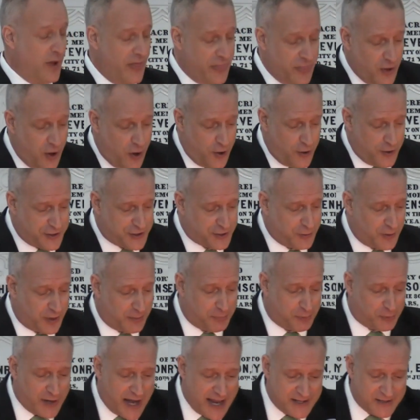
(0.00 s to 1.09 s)
those who are
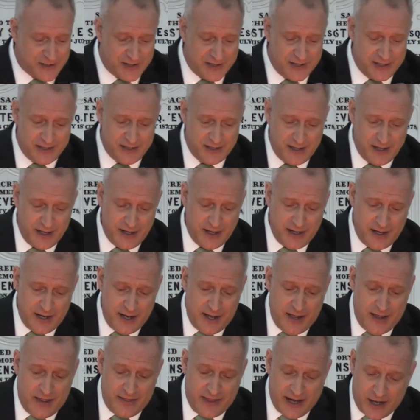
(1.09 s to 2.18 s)
present
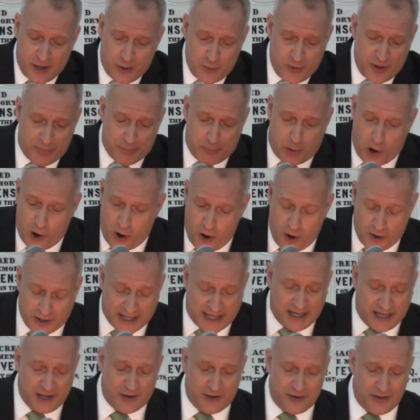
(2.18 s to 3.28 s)
there with Paul
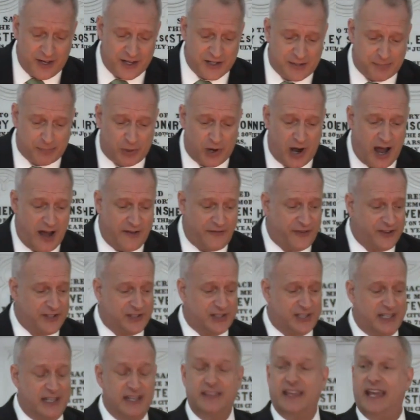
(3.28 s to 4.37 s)
hear this
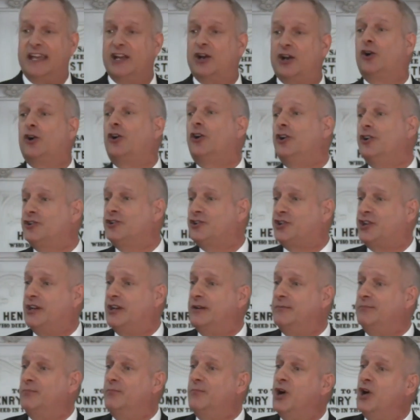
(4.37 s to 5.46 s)
prophecy, they urge
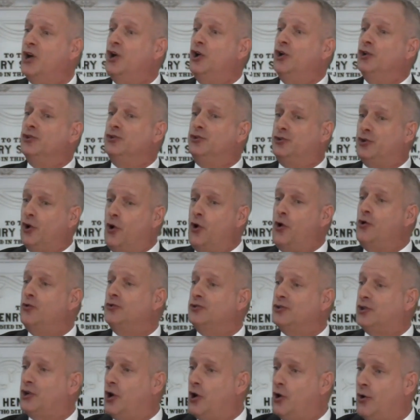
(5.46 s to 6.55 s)
him,
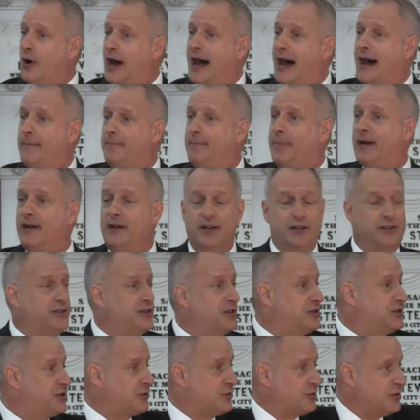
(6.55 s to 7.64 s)
don't go up to
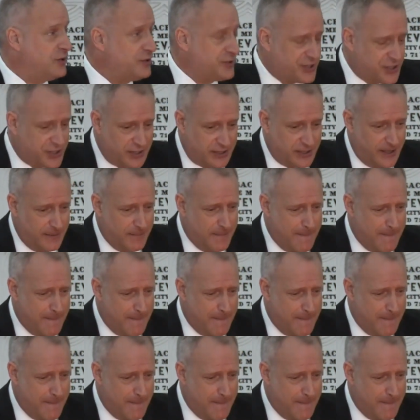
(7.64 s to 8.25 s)
Jerusalem.